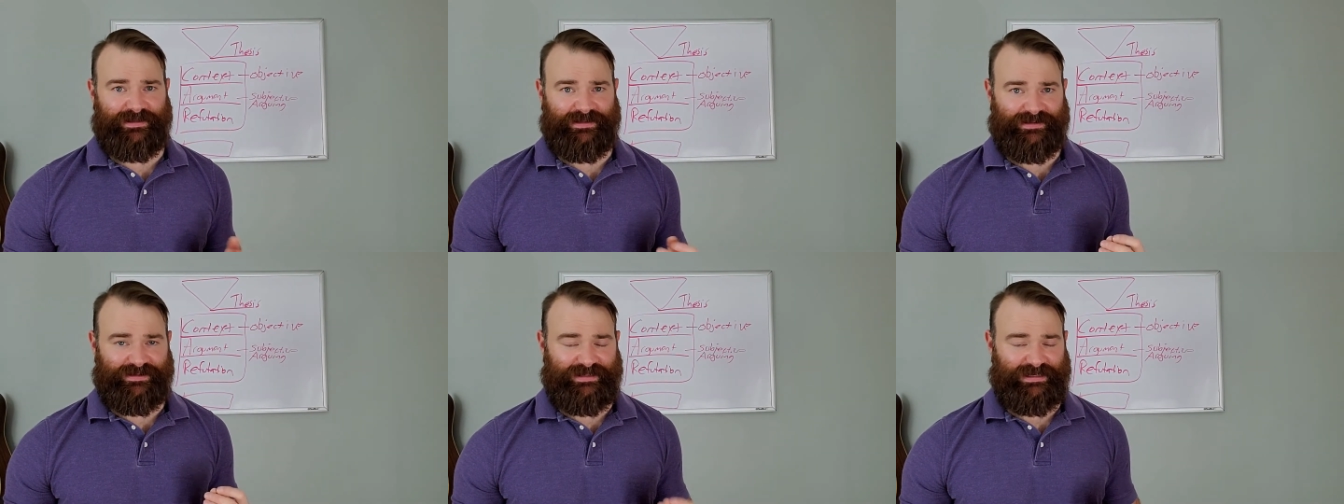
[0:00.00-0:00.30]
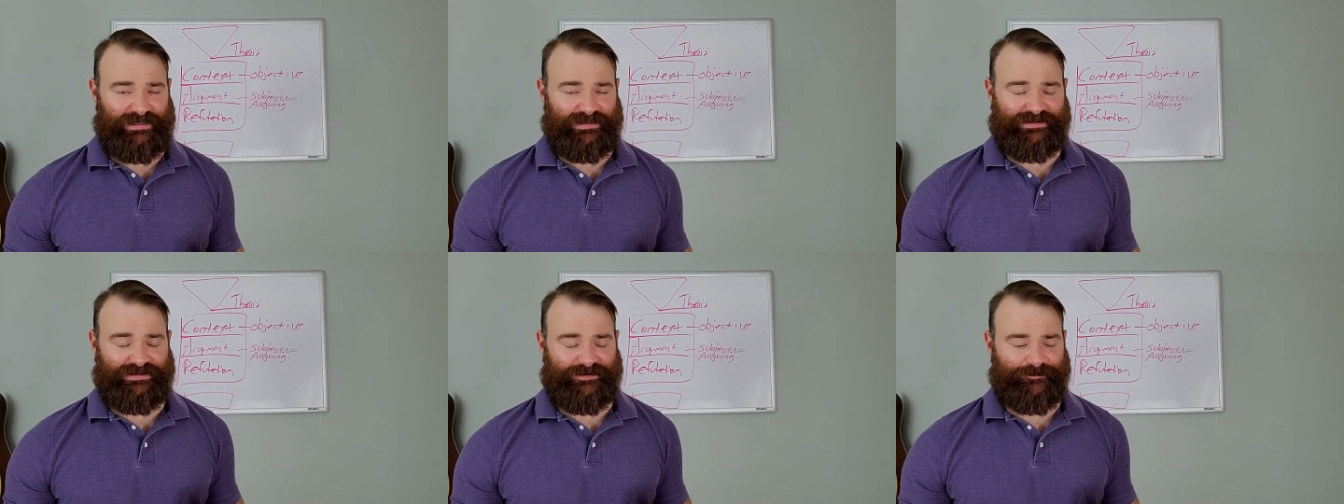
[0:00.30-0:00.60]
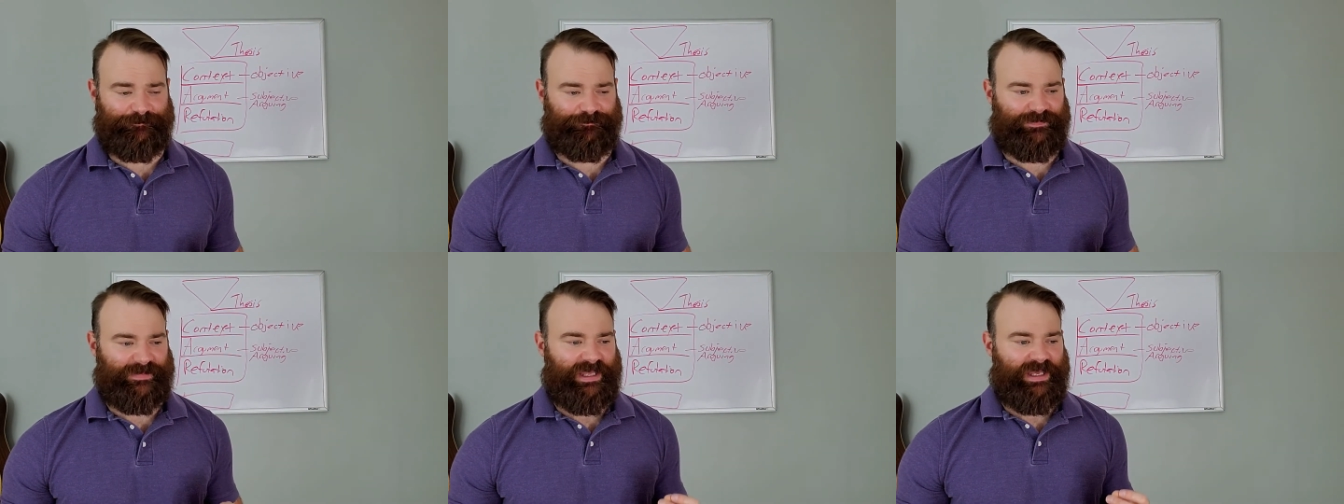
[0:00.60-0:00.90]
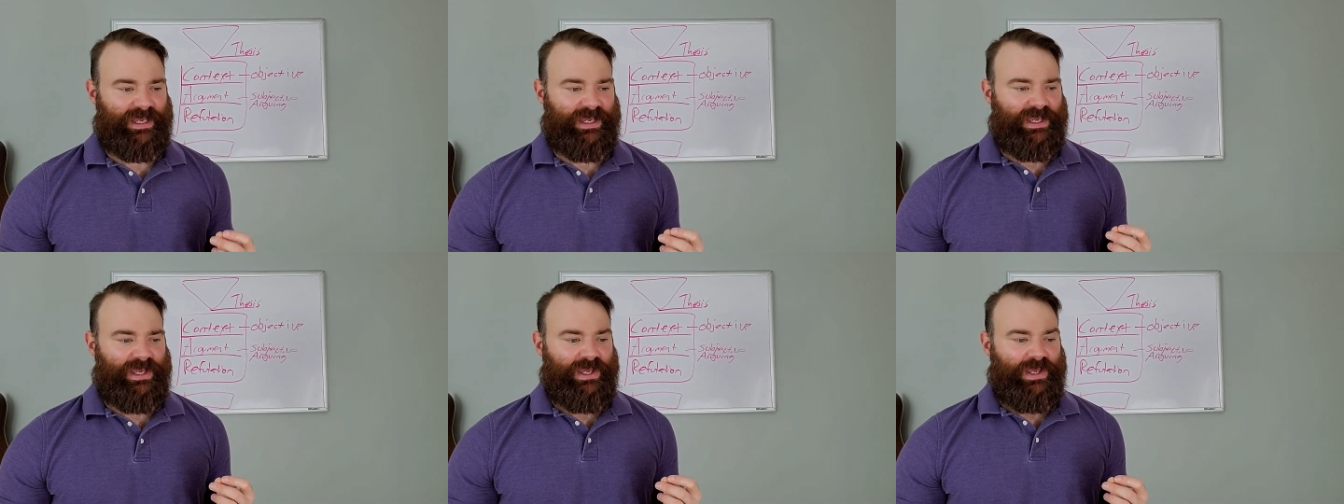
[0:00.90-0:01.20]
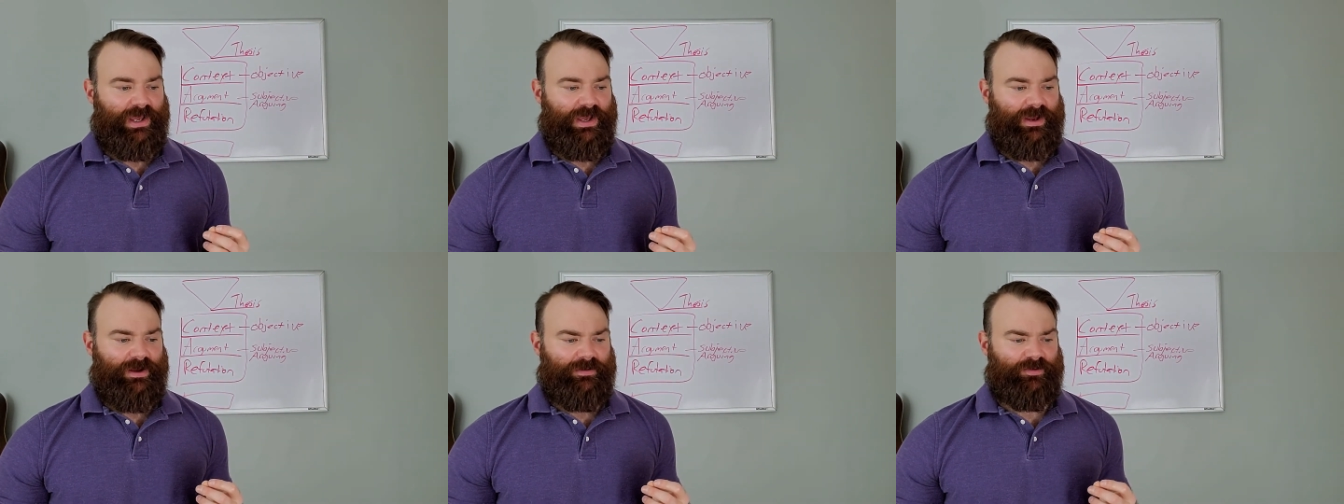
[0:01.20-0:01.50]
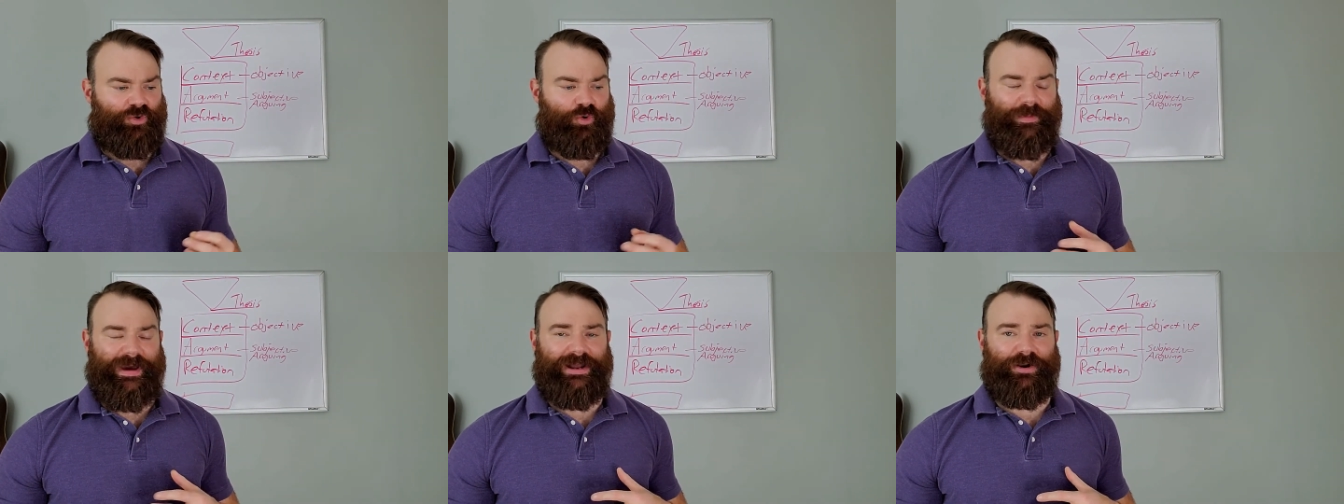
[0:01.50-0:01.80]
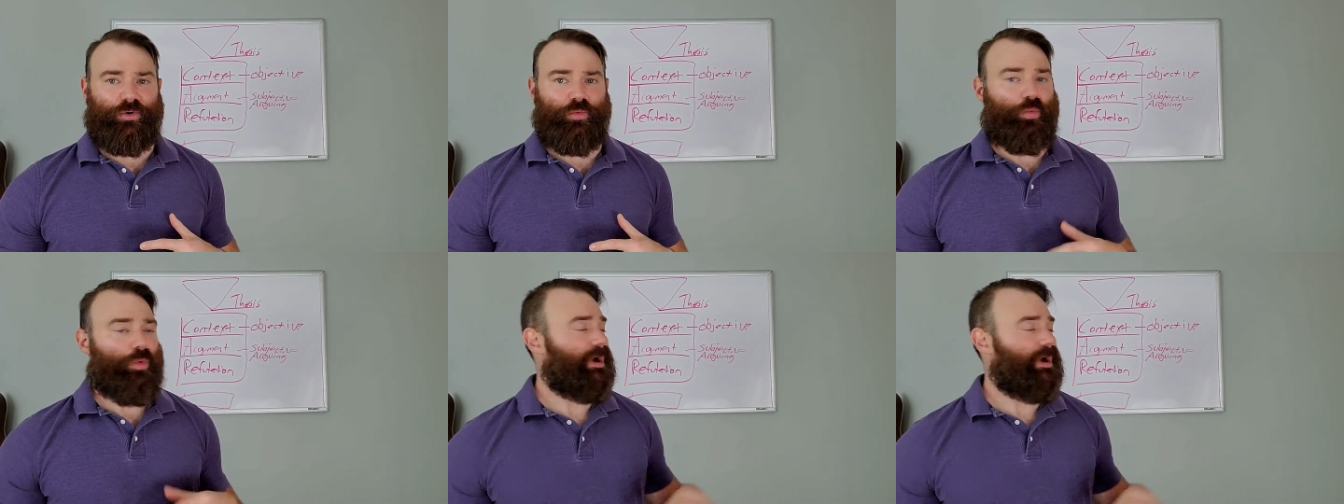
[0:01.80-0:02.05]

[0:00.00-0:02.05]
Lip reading: this. No matter what